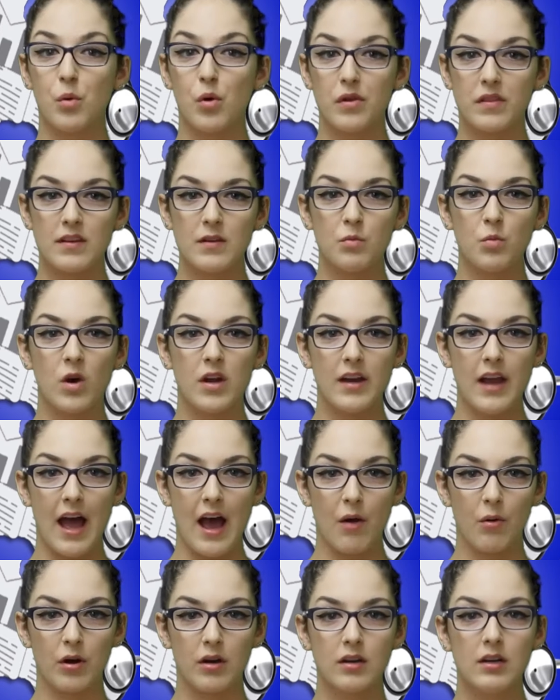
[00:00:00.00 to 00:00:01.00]
more than 1
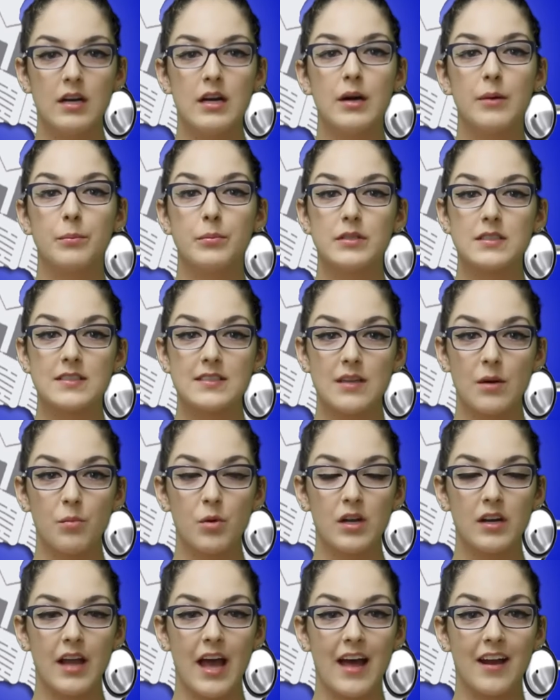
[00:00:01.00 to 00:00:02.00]
hour, puts
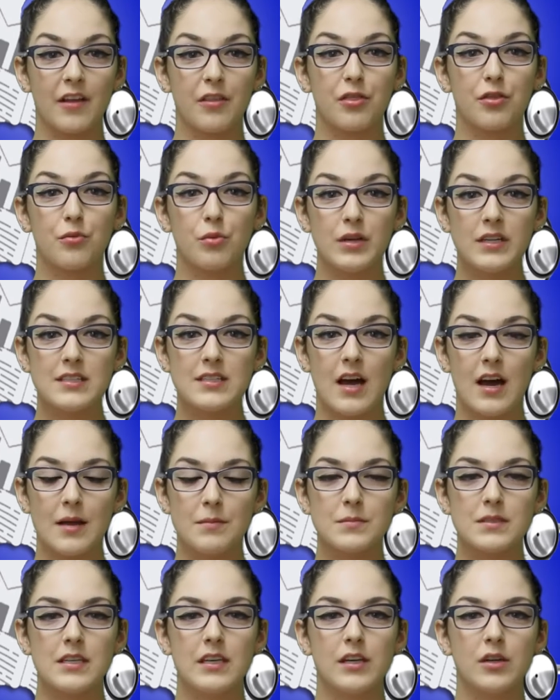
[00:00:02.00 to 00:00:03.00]
someone at a 3
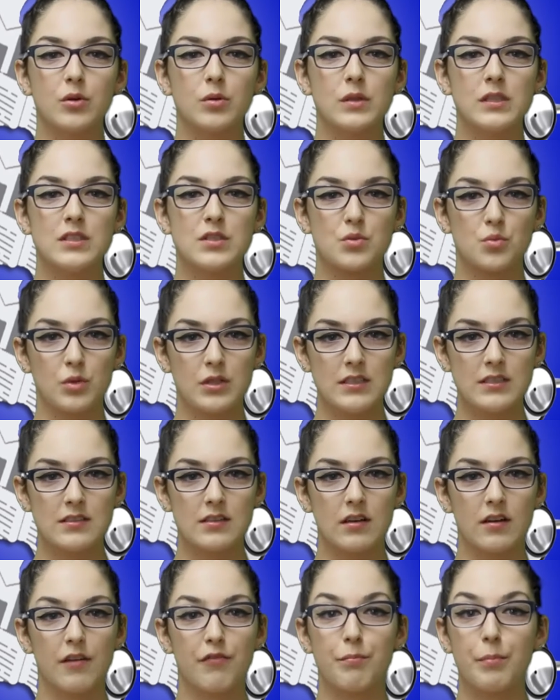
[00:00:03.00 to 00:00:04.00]
times increased
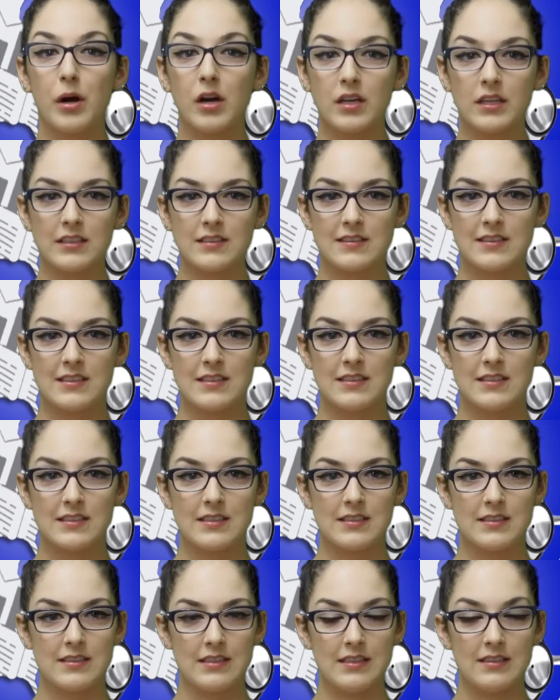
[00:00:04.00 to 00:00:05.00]
risk of Parkinson's
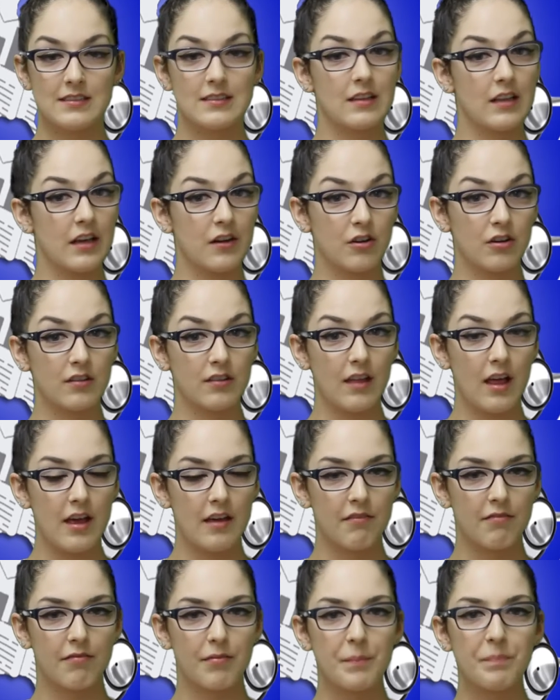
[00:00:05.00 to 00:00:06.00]
disease later in
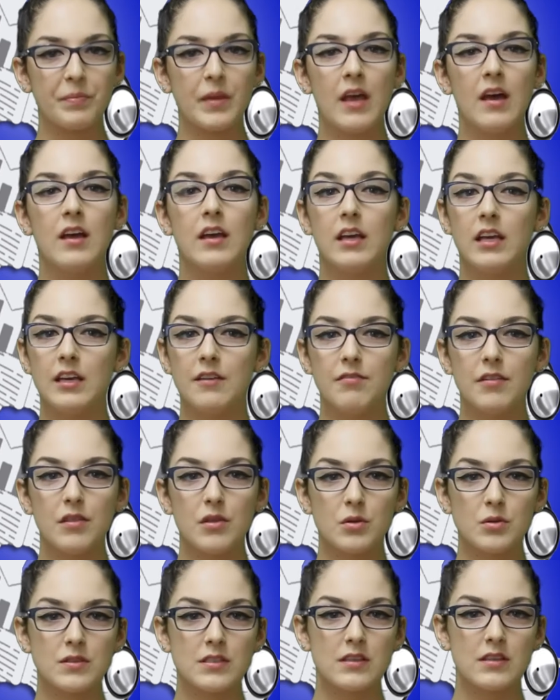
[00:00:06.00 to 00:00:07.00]
life. Even
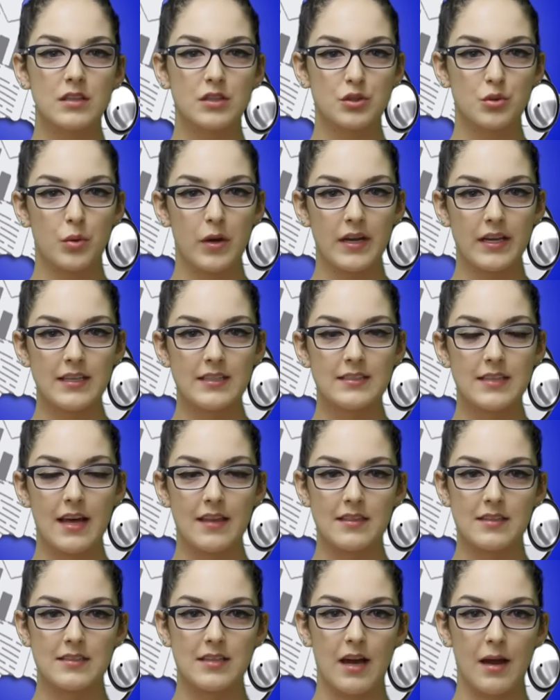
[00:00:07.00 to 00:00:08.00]
those in their 20s
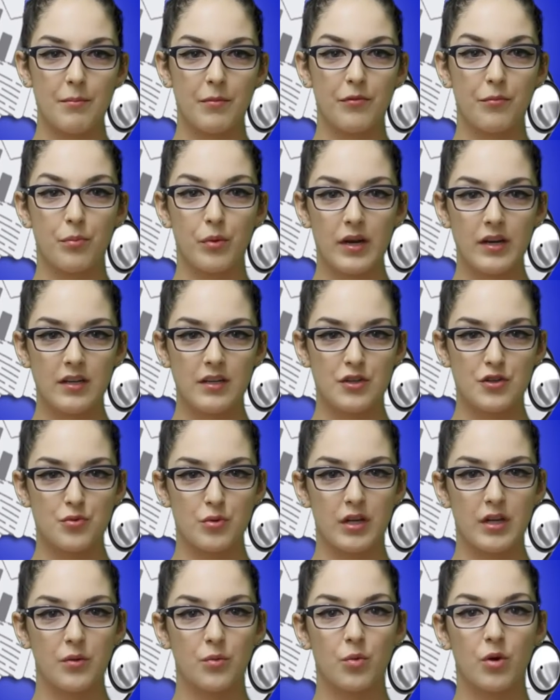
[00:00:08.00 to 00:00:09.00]
at the time of brain
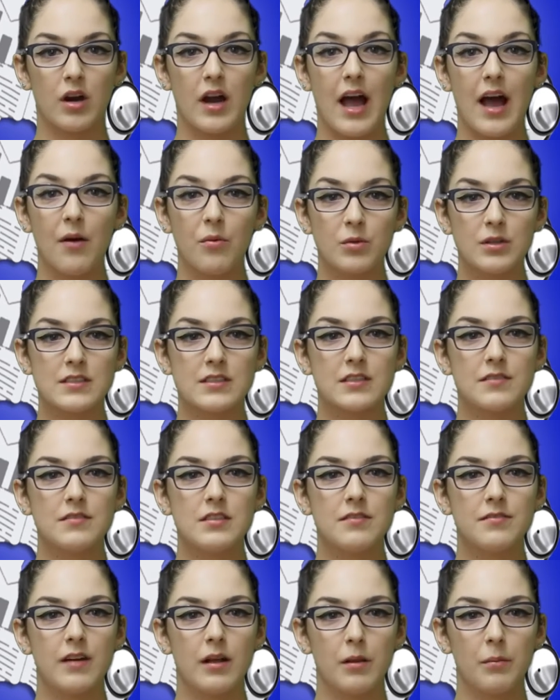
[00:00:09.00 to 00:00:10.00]
injury were at risk of
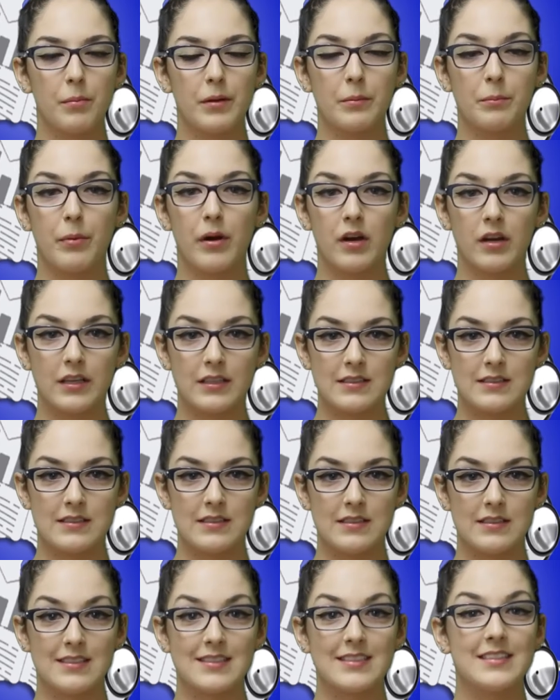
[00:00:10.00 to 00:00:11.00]
developing
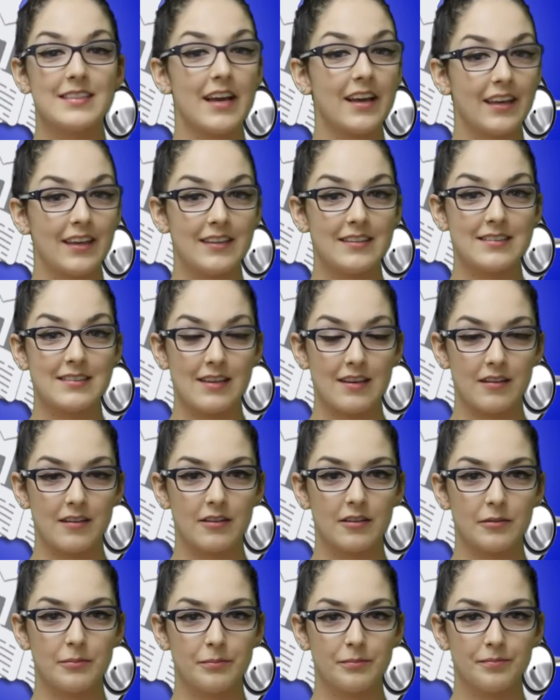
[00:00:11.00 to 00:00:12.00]
Parkinson's decades
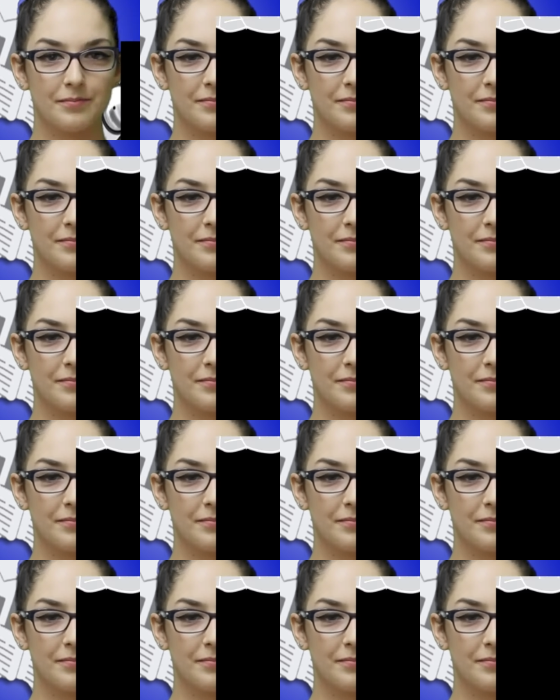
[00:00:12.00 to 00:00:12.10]
later.